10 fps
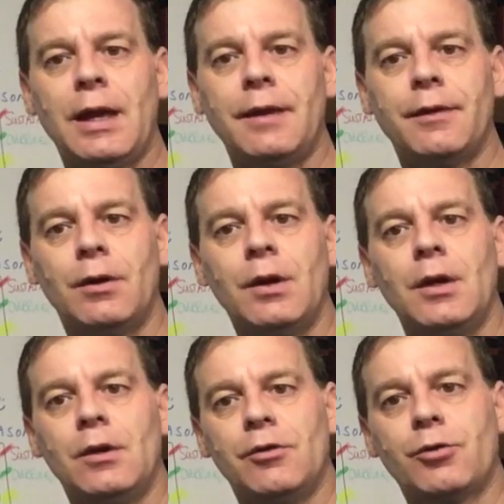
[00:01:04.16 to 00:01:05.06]
that, though,
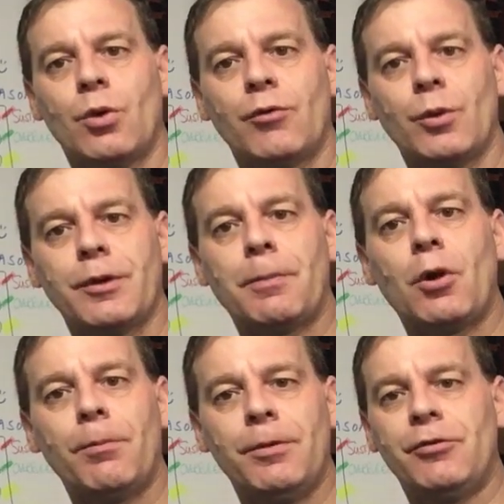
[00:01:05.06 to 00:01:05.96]
let's go over what the
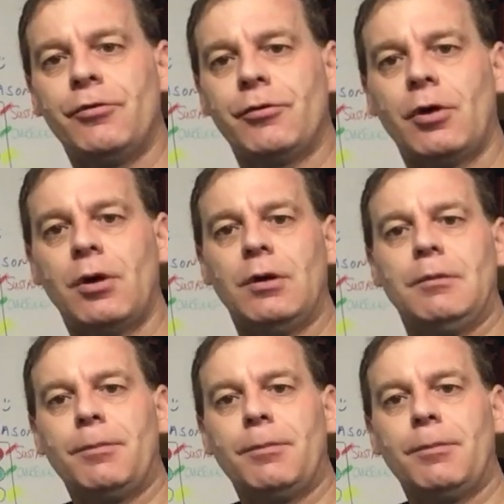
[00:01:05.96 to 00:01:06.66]
purposes are.